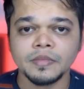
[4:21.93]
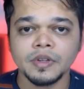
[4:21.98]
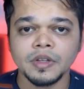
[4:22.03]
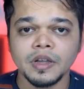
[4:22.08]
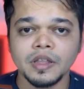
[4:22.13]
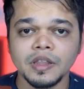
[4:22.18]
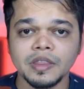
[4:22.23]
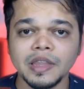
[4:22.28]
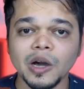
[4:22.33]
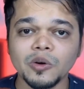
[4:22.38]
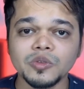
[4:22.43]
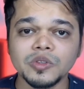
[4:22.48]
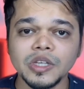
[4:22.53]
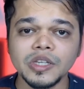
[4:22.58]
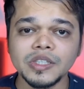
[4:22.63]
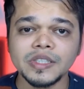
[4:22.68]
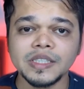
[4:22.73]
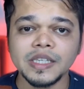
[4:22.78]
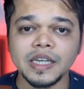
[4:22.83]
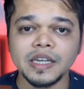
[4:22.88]
Now,
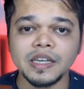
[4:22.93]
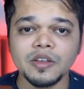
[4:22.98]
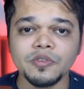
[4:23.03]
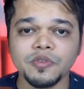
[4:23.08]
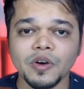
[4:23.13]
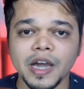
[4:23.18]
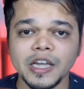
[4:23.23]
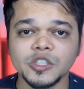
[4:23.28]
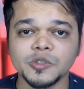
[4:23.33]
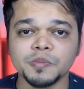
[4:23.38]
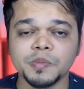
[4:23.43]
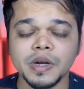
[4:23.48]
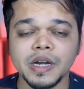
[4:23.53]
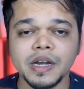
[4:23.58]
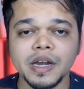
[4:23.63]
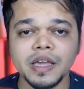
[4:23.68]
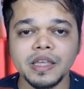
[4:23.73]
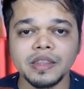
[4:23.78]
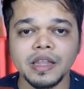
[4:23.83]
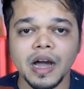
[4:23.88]
this signifies
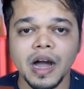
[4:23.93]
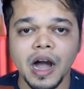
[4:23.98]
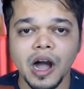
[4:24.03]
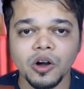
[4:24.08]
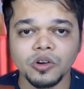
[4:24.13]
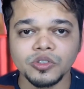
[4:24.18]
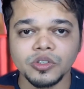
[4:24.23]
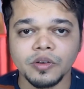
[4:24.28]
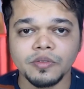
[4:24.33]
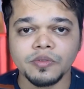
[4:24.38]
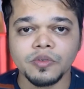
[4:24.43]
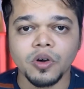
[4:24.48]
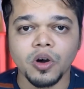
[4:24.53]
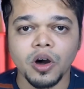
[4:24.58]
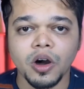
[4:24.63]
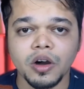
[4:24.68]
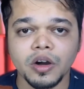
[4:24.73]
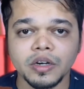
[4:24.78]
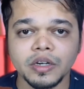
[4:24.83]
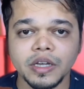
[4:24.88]
building the house of
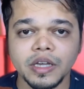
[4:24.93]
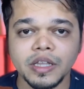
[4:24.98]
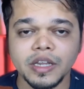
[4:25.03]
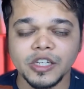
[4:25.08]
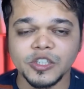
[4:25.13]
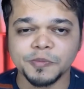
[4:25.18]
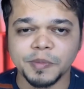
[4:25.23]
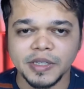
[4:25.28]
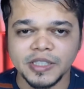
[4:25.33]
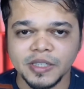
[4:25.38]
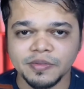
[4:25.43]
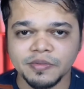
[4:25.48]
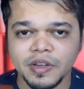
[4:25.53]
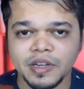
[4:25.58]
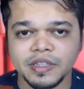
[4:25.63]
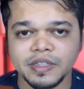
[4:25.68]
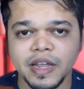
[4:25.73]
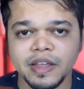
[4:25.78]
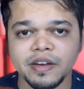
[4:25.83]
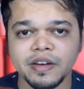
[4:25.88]
God in a
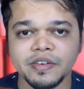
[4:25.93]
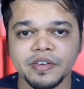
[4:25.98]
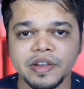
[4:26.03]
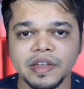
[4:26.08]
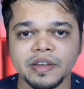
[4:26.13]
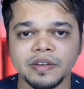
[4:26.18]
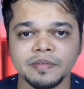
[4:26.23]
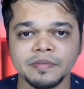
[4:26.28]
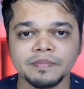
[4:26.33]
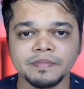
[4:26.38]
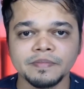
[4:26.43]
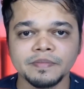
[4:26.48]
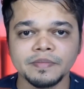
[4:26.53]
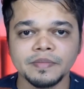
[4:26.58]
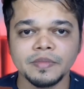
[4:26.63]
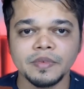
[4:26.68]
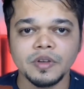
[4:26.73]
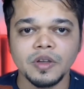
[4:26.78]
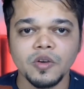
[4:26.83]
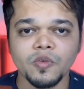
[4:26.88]
specific territory.
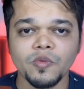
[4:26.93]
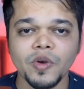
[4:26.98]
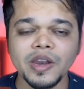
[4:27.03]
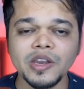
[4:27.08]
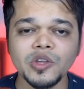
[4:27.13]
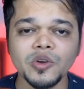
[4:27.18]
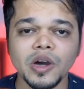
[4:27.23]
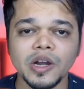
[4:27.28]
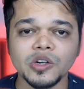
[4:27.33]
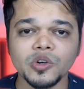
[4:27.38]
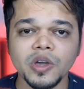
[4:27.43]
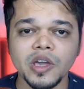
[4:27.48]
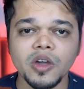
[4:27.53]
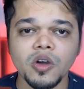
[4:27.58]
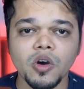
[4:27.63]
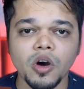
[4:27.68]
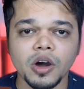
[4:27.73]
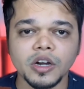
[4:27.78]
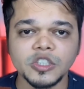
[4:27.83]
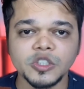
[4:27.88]
When you are doing
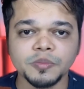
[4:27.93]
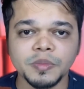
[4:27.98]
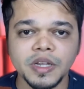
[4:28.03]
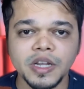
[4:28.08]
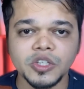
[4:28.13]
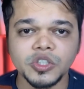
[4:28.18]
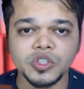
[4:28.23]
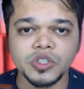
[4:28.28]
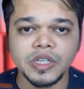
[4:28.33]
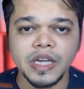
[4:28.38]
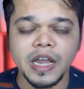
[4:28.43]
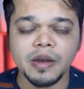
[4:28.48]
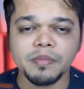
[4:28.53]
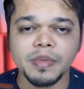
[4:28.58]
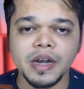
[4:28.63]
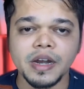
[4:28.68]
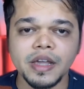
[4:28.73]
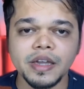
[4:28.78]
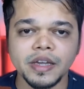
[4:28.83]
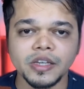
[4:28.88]
God's ministry and
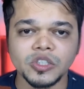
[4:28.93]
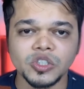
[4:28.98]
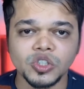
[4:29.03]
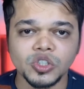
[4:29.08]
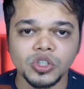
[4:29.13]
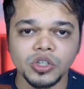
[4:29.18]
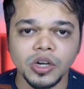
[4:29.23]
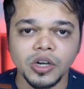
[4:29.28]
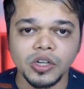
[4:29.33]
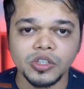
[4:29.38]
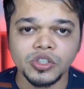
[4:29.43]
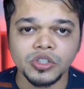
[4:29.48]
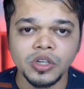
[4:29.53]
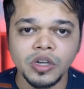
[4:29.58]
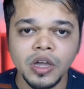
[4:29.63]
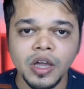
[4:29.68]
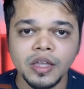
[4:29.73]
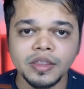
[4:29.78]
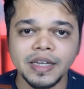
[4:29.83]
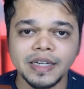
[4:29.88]
building His church,
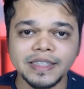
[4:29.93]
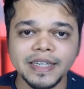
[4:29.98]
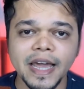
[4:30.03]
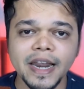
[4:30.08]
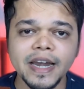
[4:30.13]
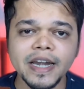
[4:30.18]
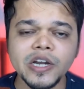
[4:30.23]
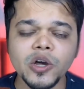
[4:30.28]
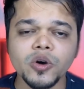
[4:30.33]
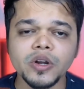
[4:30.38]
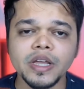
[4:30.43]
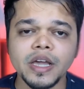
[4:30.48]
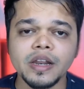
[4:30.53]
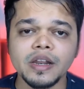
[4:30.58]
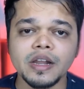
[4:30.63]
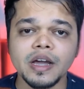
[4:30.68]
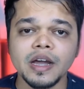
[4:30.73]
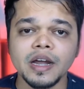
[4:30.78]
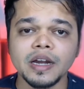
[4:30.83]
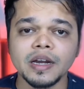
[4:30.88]
the
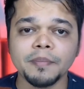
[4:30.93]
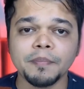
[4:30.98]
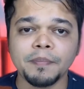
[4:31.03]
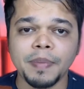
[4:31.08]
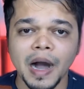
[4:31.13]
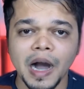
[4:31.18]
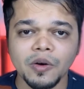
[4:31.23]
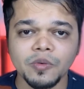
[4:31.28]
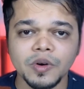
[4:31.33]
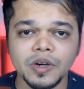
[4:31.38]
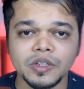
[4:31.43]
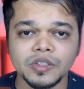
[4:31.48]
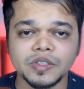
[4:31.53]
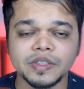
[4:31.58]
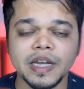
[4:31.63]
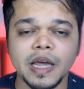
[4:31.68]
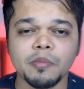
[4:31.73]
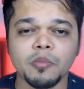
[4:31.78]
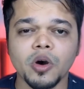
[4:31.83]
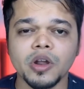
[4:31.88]
territorial powers,
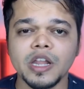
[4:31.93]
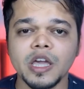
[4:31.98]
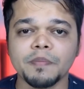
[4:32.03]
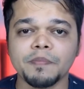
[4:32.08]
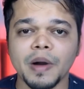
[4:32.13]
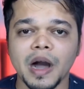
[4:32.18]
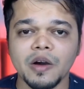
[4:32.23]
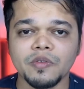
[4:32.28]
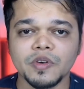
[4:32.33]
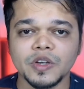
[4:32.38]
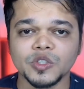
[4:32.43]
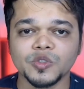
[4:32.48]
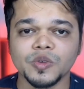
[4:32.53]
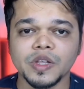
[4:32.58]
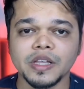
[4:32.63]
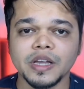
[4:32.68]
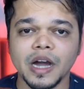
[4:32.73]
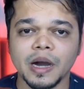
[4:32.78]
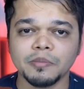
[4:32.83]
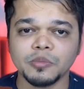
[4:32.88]
demonic powers,
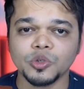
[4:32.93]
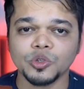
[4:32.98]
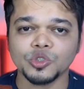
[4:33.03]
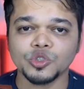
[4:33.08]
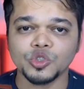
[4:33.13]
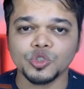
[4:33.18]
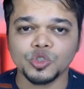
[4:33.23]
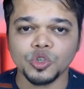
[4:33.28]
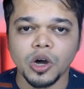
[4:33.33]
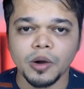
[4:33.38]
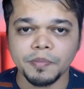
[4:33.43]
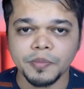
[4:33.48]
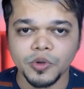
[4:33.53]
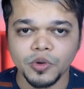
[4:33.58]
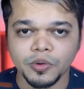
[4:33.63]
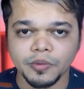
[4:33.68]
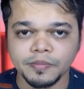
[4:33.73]
will come to stop you.